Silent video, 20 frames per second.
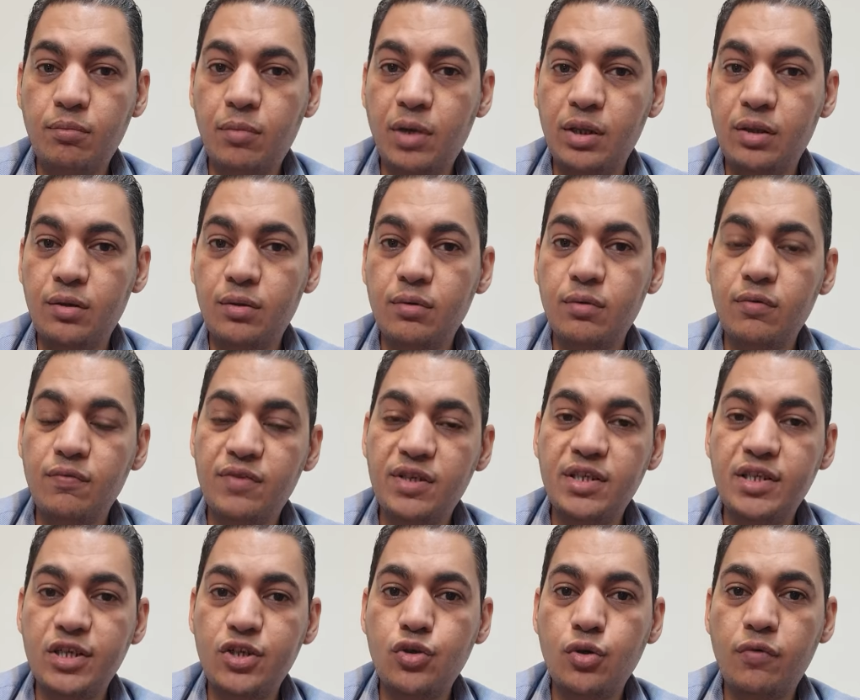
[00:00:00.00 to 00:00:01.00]
but
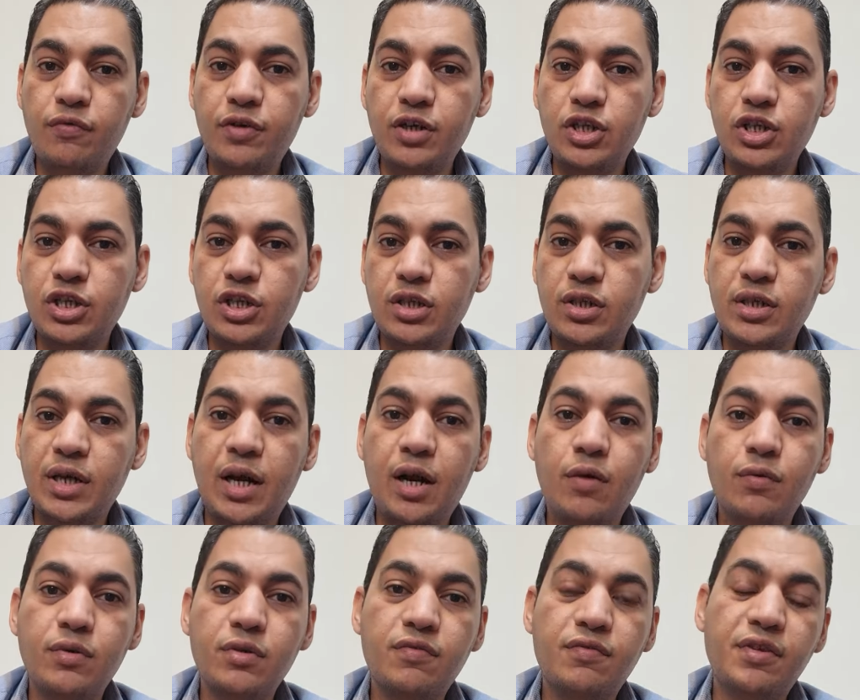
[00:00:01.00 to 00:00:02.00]
Versace Eau Fraiche is
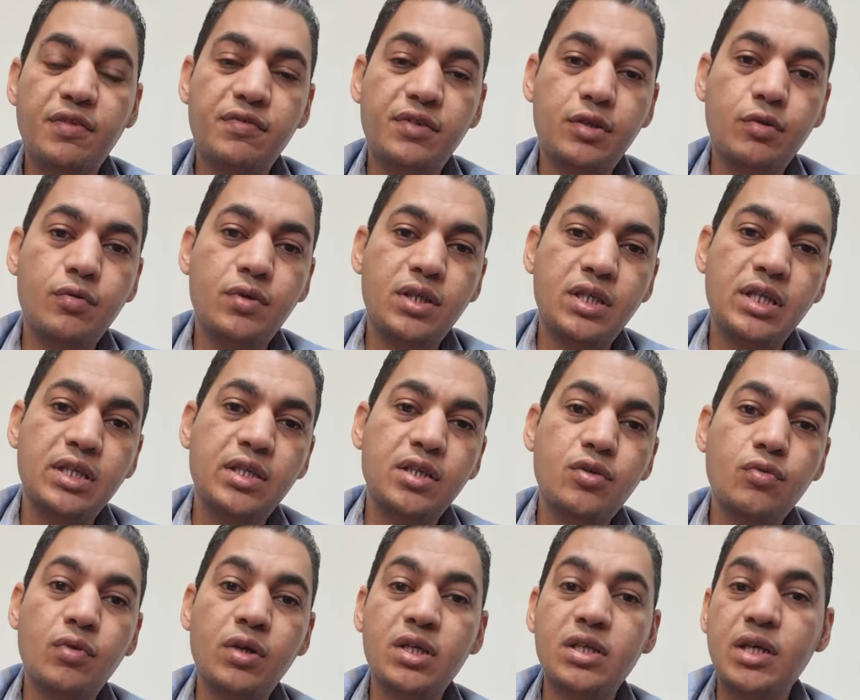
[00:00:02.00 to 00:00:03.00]
around 50 USD,
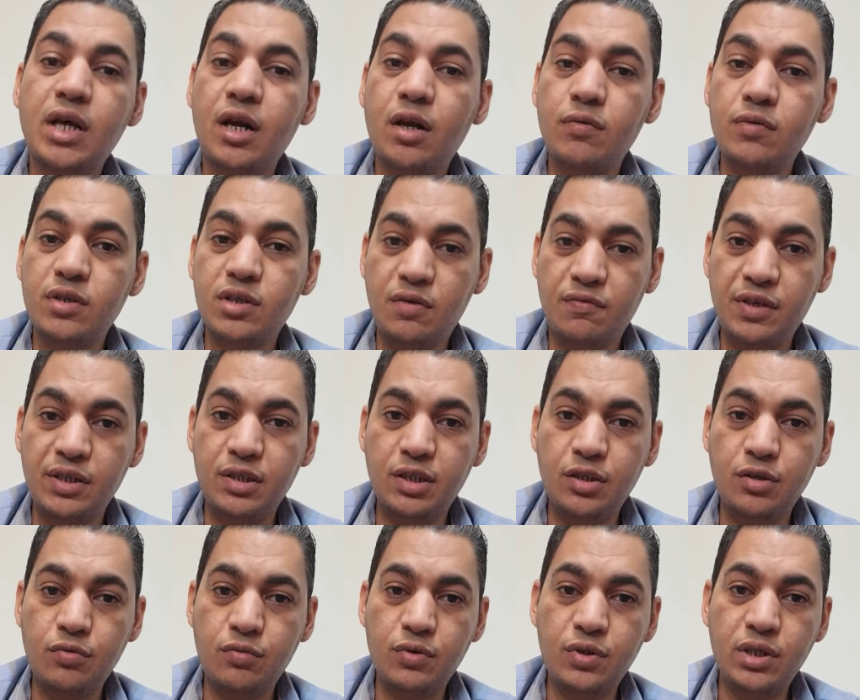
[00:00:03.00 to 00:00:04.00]
this one is around
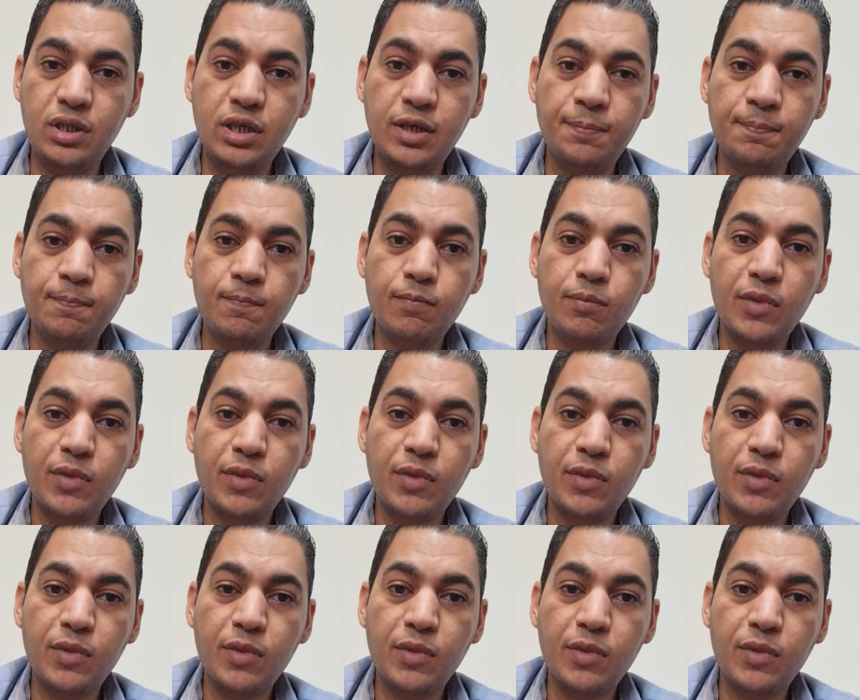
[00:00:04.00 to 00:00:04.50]
17 USD.